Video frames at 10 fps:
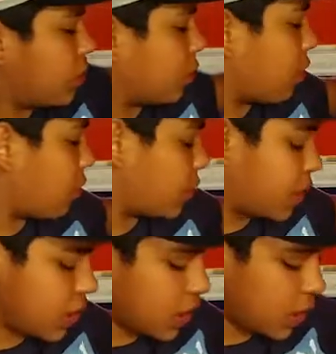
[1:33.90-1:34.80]

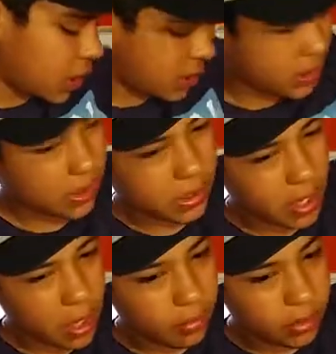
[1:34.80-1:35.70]
206,
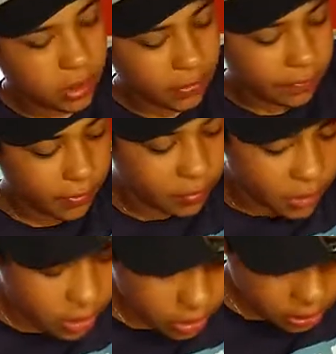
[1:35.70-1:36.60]
I believe, for
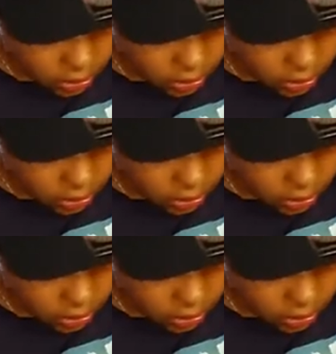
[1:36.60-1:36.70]
me.